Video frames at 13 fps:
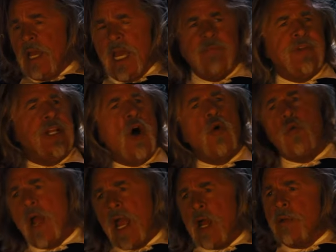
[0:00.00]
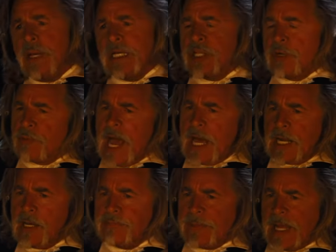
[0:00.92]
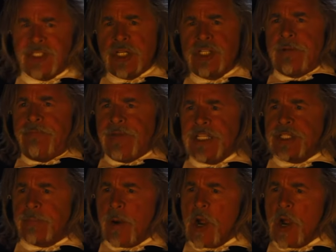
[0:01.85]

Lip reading: If you don't wear them as you ride up, that just defeats the